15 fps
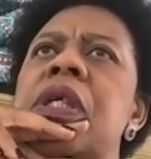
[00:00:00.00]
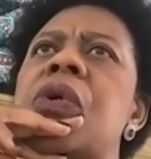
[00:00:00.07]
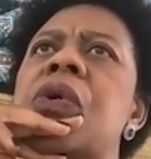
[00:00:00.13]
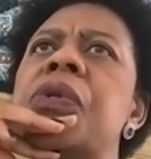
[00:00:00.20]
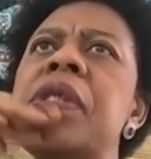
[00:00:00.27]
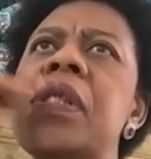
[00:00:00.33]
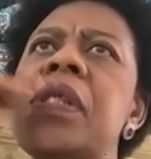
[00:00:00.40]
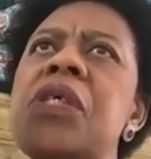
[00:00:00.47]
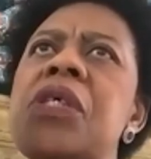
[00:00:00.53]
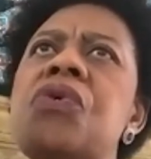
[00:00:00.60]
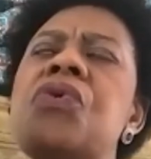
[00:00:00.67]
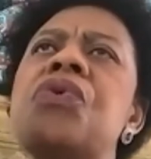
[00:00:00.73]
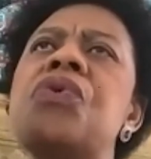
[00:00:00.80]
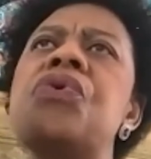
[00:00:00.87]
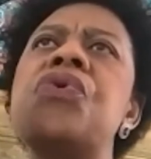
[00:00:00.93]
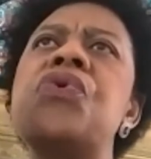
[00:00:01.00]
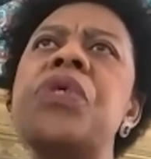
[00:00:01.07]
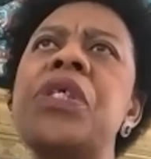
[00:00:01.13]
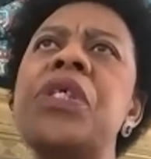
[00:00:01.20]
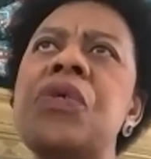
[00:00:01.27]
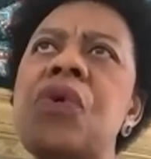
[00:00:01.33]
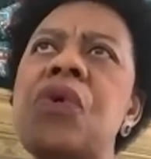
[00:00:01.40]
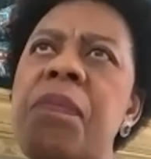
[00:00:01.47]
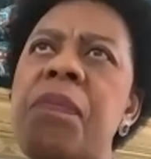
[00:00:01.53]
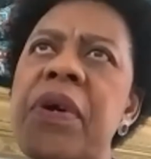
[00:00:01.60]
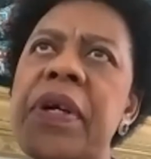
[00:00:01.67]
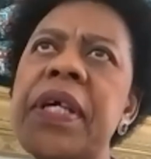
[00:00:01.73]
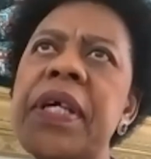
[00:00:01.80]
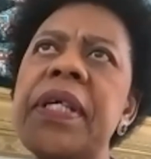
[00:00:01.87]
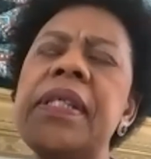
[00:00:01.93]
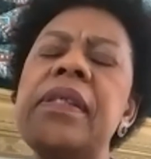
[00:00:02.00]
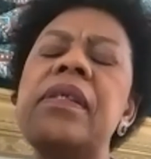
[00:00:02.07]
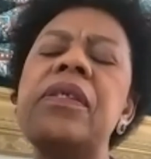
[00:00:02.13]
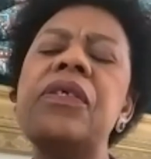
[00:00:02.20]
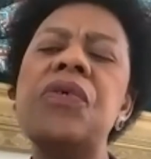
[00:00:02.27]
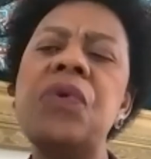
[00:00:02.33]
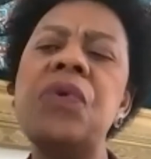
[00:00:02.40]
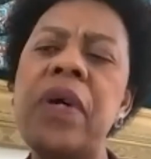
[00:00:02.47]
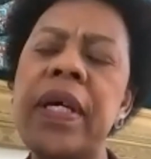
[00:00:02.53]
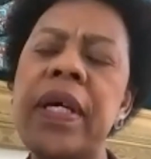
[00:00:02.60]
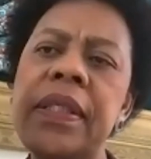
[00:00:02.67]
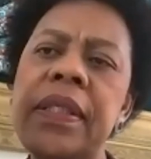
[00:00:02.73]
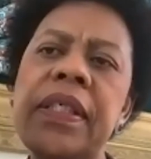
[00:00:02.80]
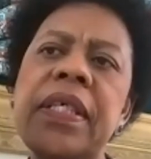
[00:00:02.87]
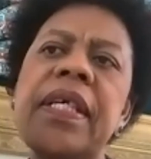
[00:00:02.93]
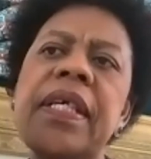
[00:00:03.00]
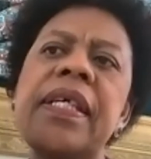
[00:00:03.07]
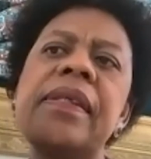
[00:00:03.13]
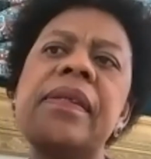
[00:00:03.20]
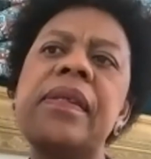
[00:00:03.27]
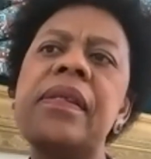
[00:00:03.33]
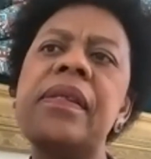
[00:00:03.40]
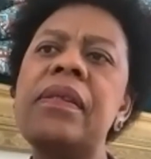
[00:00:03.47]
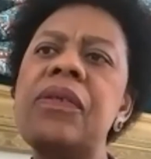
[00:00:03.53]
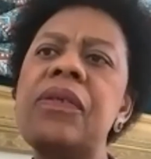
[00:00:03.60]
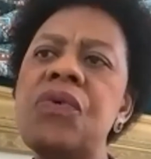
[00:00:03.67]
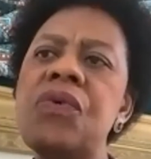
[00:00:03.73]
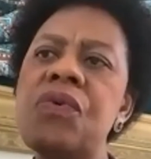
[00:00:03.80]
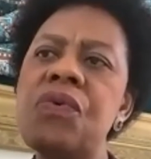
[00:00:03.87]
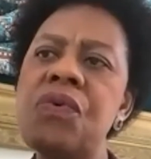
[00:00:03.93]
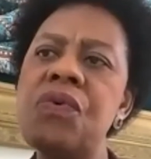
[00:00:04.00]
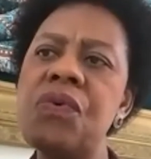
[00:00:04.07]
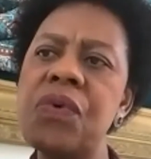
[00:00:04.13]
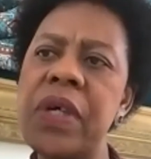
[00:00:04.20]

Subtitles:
continue to incorporate new ideas, new